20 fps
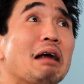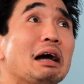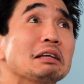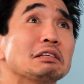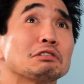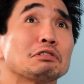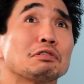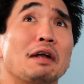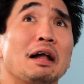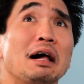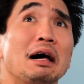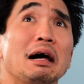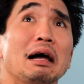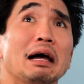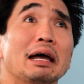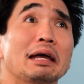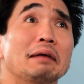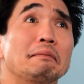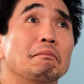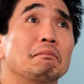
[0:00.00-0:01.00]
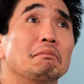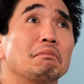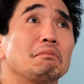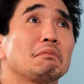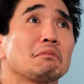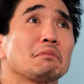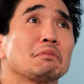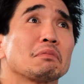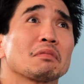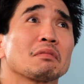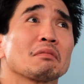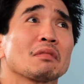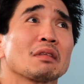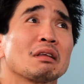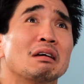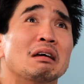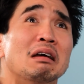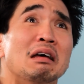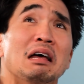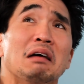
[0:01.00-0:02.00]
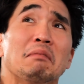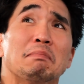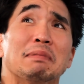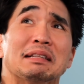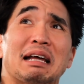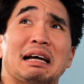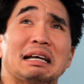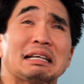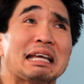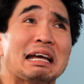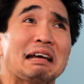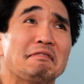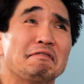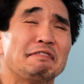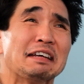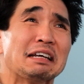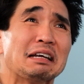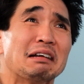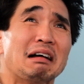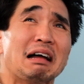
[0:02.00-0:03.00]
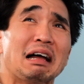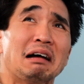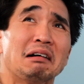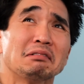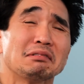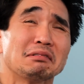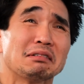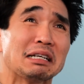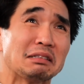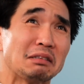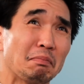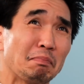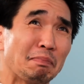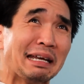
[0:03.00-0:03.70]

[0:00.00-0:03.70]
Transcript: I tried. But I can't figure out how to get the